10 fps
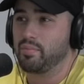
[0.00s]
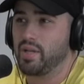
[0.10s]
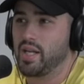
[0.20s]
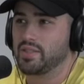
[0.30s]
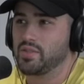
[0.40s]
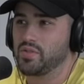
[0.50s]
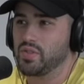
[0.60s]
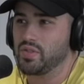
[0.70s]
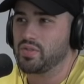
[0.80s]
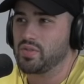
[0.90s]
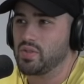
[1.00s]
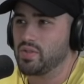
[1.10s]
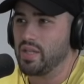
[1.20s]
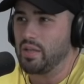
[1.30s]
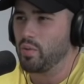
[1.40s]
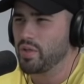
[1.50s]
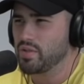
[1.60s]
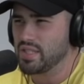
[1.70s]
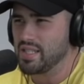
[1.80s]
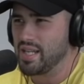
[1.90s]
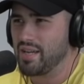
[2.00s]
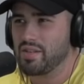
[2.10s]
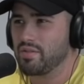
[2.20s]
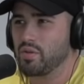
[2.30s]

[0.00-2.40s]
a blocked users. Like, where do you see that? I don't even